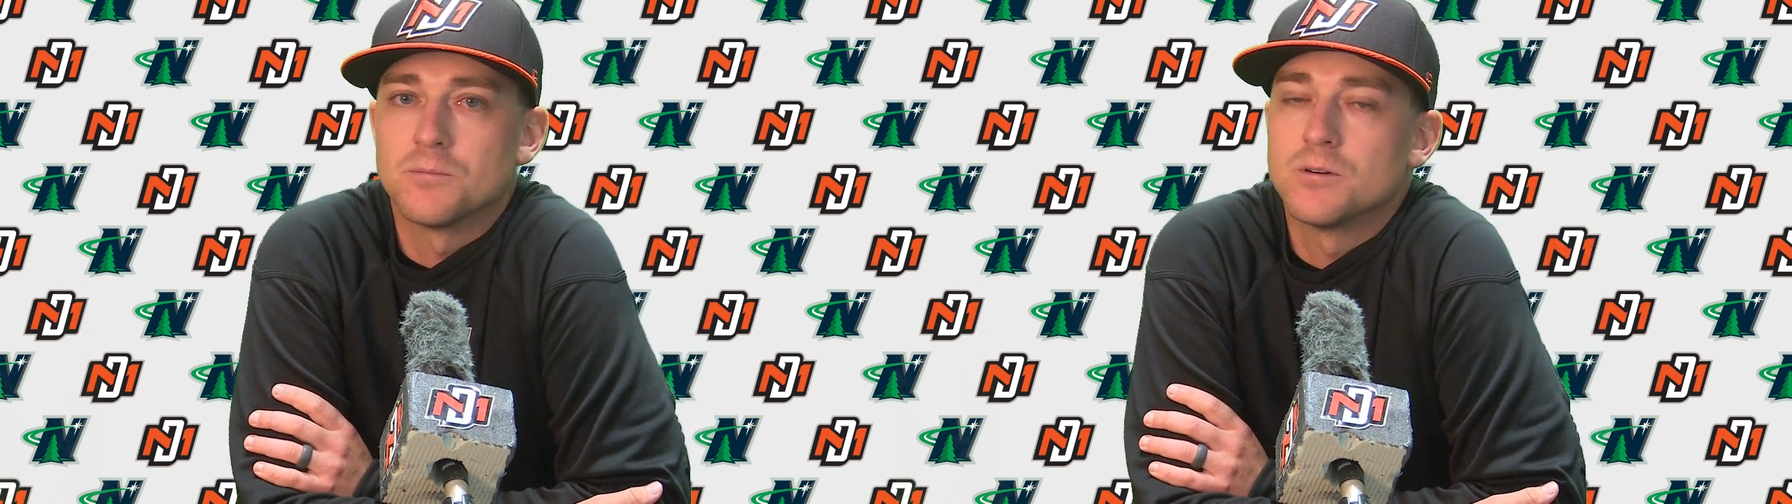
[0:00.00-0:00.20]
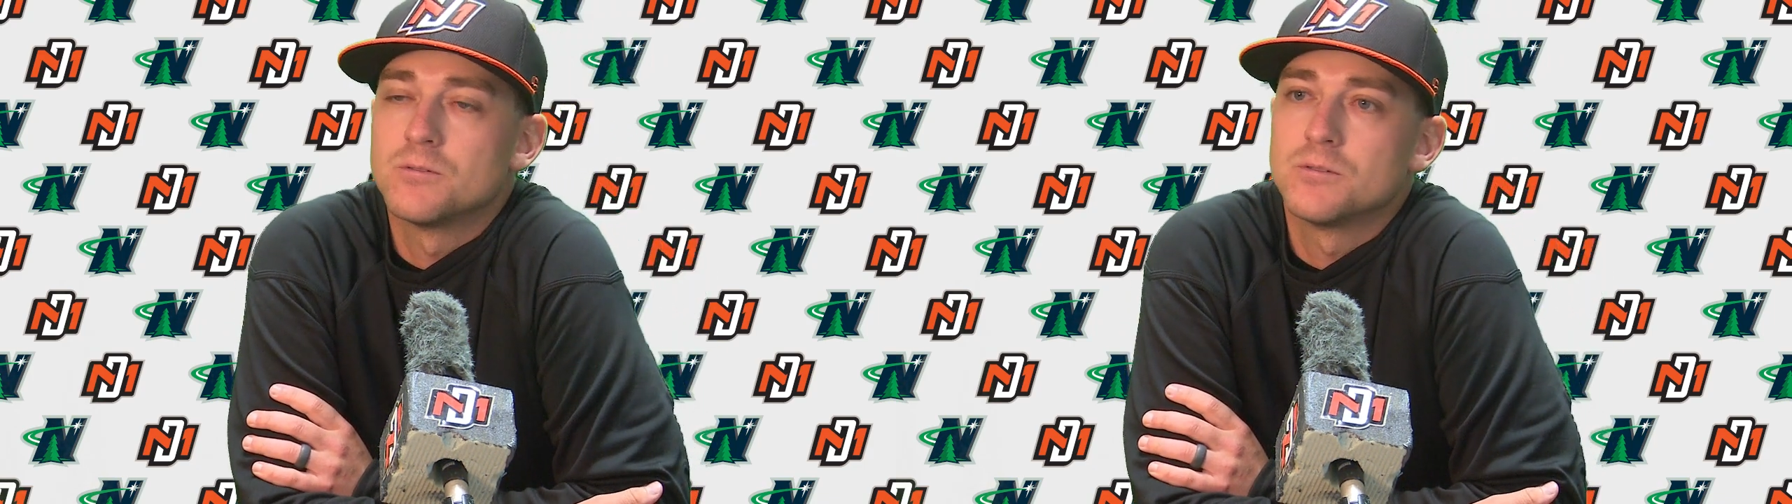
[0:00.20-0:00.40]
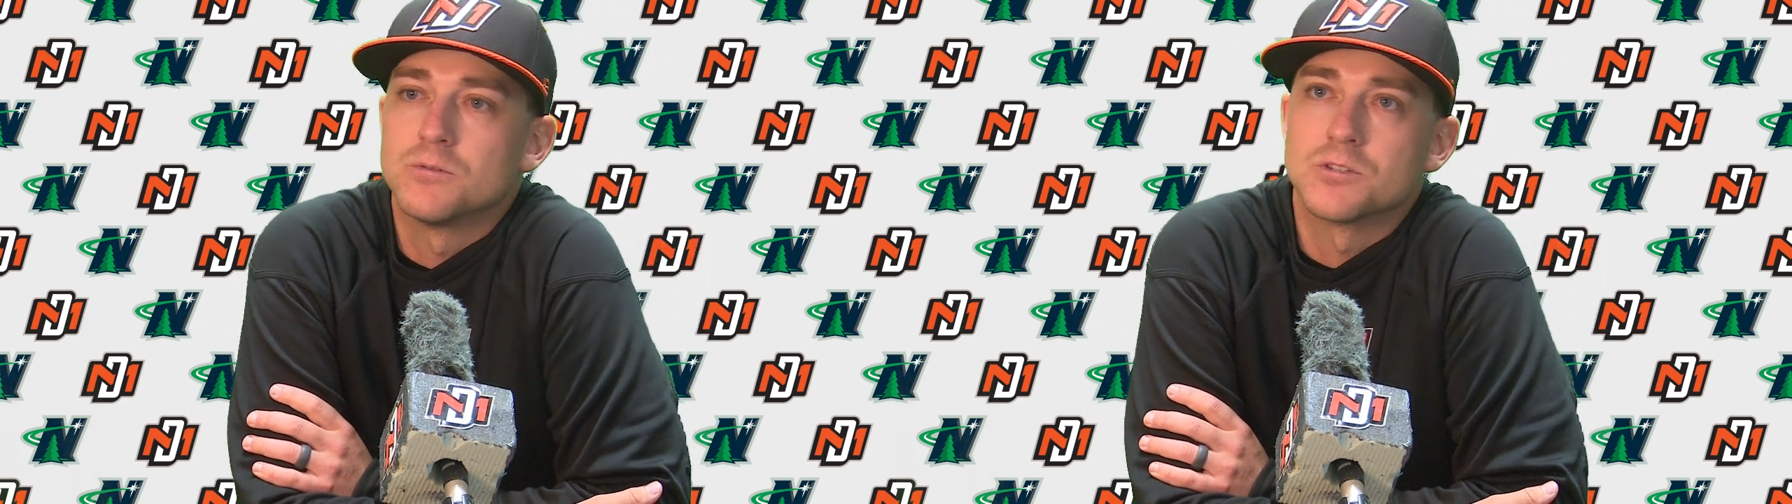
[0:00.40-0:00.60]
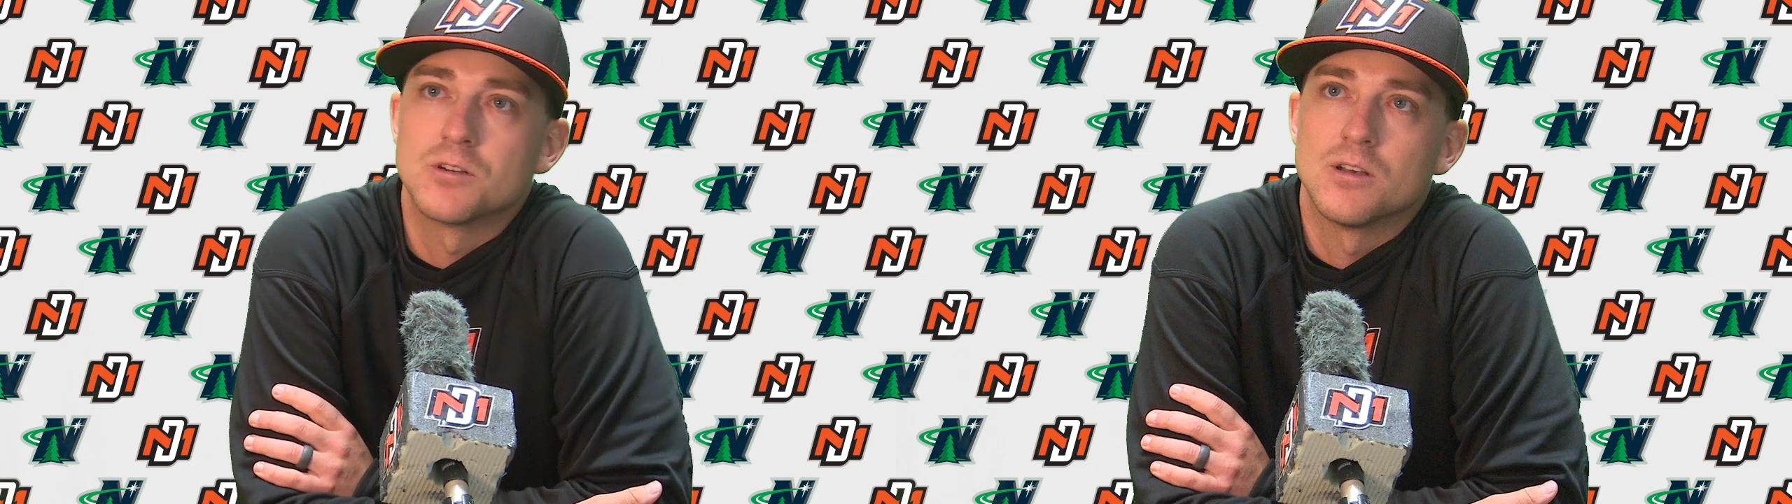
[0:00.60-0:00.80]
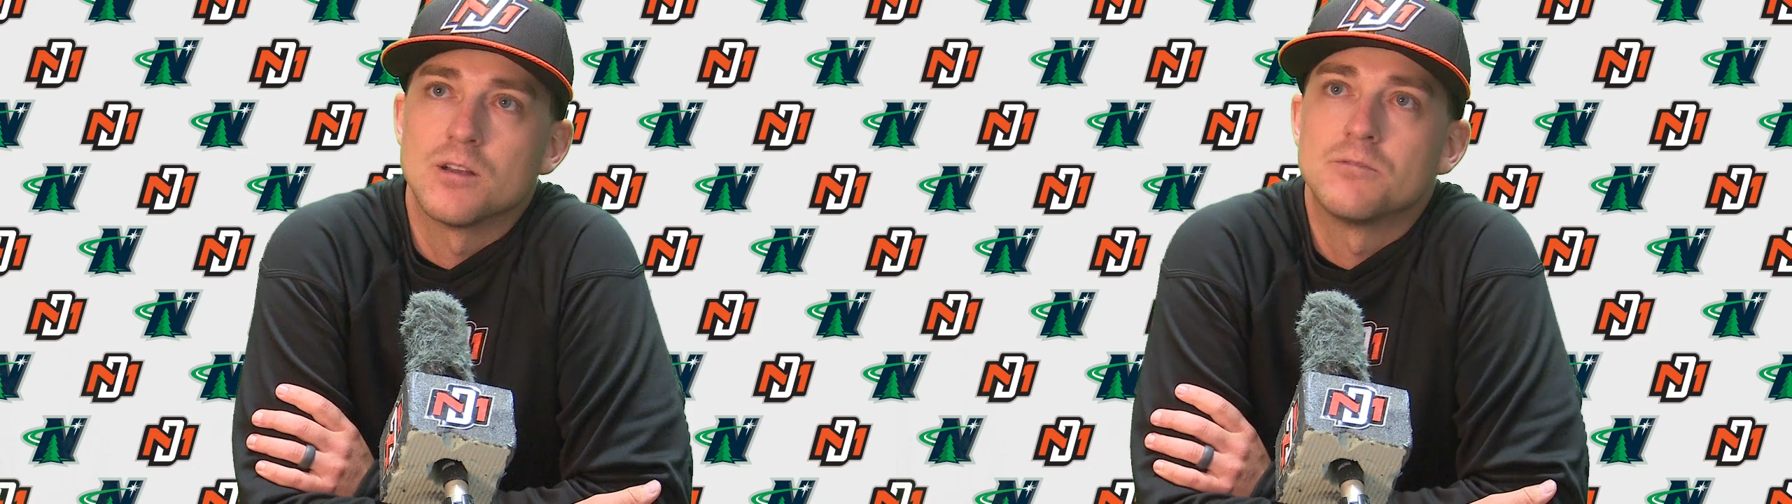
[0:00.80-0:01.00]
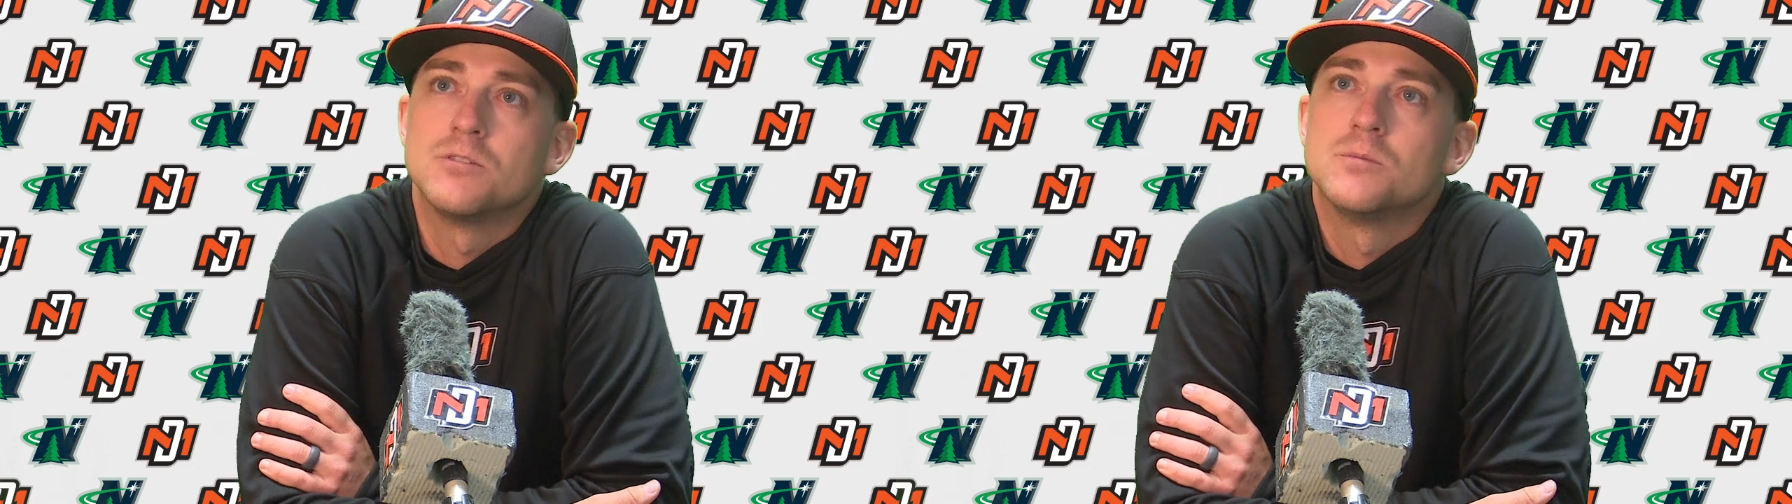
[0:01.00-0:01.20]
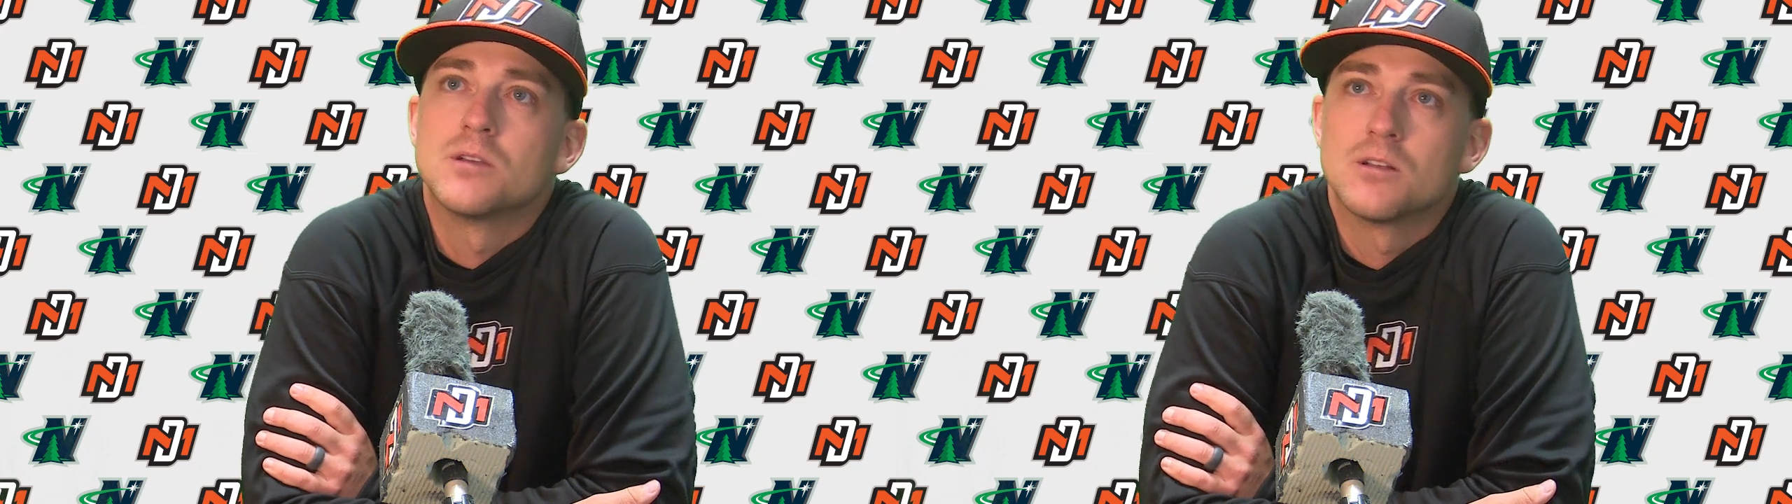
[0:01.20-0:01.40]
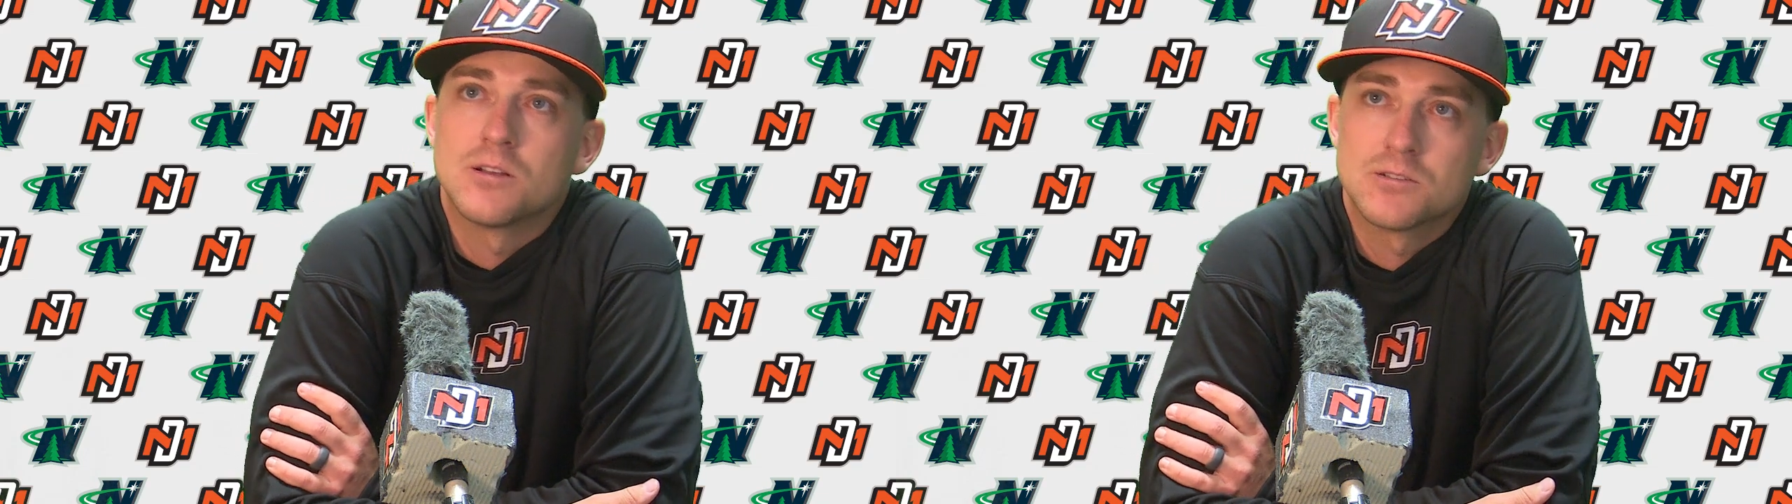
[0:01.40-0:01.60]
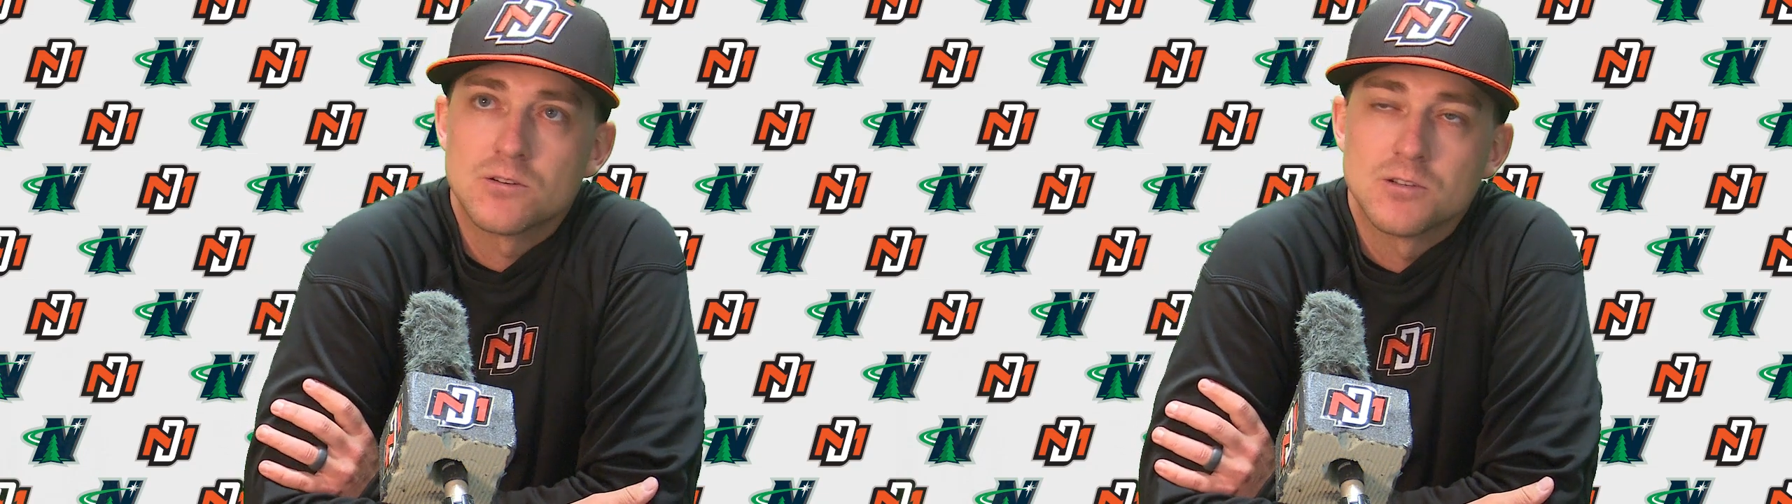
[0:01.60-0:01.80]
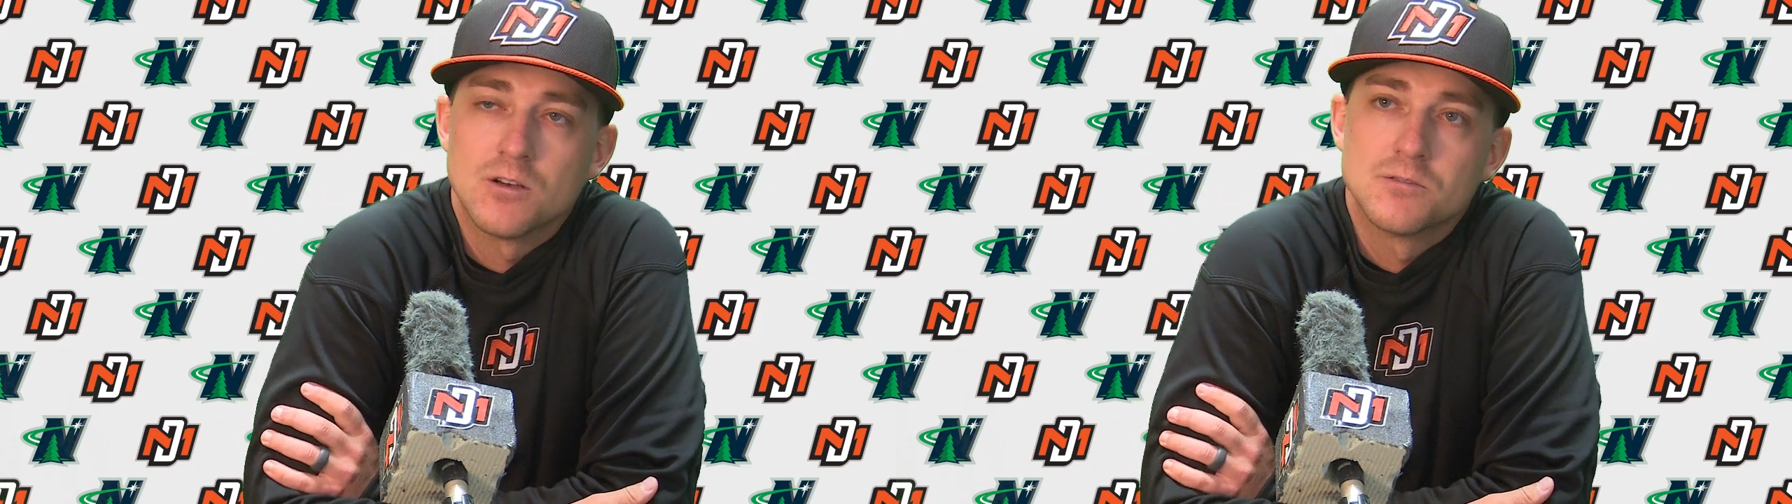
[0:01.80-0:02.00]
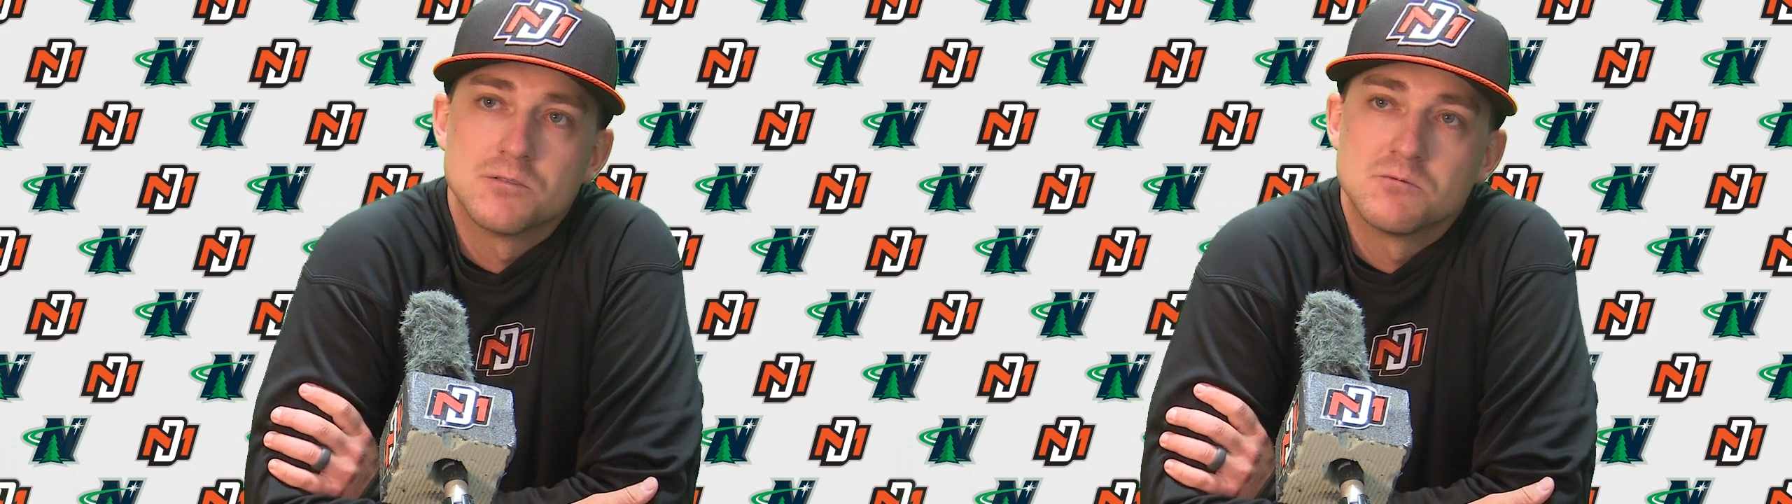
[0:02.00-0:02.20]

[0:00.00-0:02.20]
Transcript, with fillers: but we should have had a few big innings ourselves,